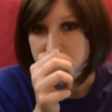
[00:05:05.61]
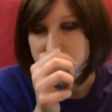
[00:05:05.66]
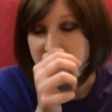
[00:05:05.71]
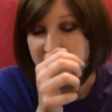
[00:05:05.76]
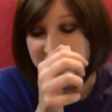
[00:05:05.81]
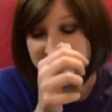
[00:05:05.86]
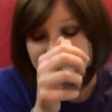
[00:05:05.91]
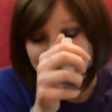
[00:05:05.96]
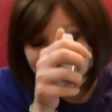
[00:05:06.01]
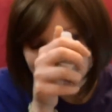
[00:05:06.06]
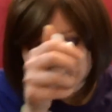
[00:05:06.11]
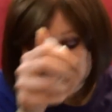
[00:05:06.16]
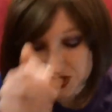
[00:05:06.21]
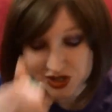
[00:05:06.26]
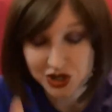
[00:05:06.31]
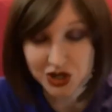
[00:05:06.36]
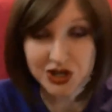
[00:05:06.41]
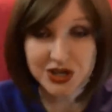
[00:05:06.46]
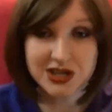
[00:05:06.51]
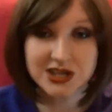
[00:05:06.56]
It
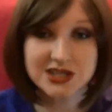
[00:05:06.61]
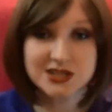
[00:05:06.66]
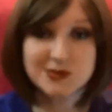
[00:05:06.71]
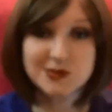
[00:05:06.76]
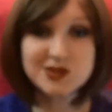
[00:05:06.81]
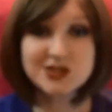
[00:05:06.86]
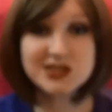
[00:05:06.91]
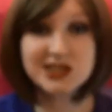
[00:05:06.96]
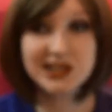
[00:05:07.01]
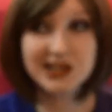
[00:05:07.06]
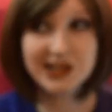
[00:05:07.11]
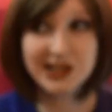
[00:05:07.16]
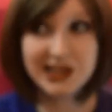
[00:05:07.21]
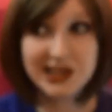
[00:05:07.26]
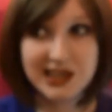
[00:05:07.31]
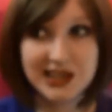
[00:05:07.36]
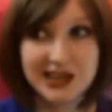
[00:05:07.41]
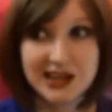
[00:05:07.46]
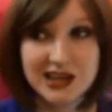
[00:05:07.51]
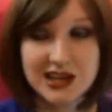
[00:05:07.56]
smells good. It smells
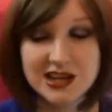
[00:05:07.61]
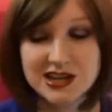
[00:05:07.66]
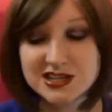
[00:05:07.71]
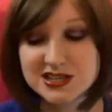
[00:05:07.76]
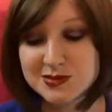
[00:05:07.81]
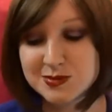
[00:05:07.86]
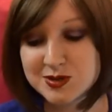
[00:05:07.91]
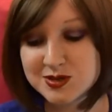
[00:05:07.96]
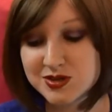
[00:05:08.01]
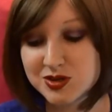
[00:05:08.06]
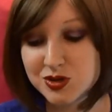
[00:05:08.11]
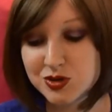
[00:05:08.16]
clean and it smells